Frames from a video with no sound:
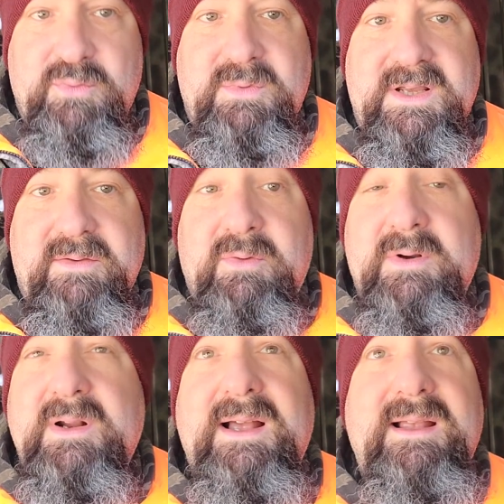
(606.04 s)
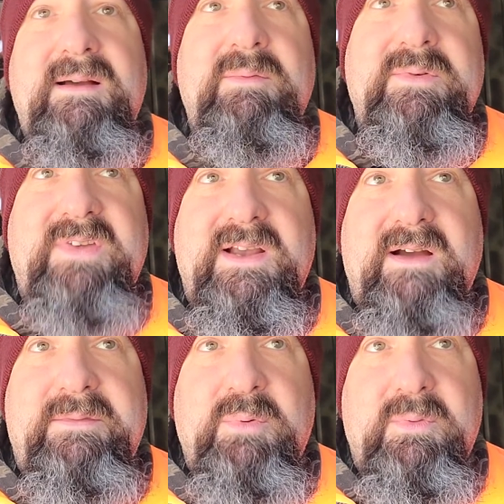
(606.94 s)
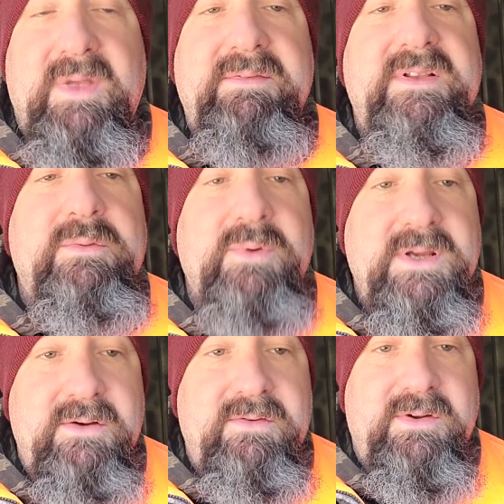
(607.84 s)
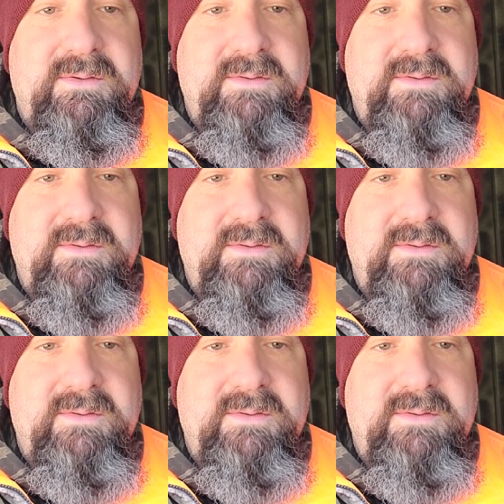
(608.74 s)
with, or not, I don't want to say comfortable, everything that we're used to,